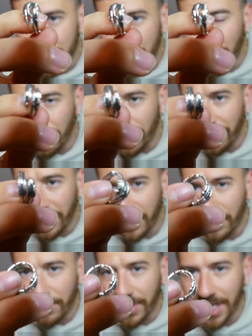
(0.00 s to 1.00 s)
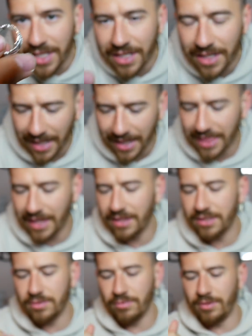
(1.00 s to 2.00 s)
silver feather ring. I
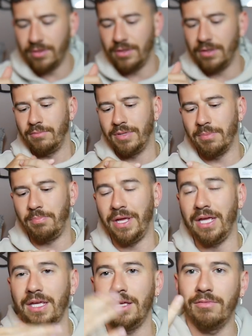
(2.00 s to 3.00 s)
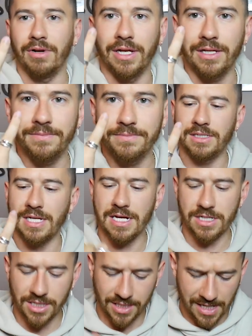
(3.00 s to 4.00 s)
think this would be a pinky ring. It's
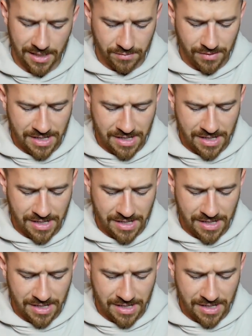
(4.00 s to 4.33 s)
actually kind of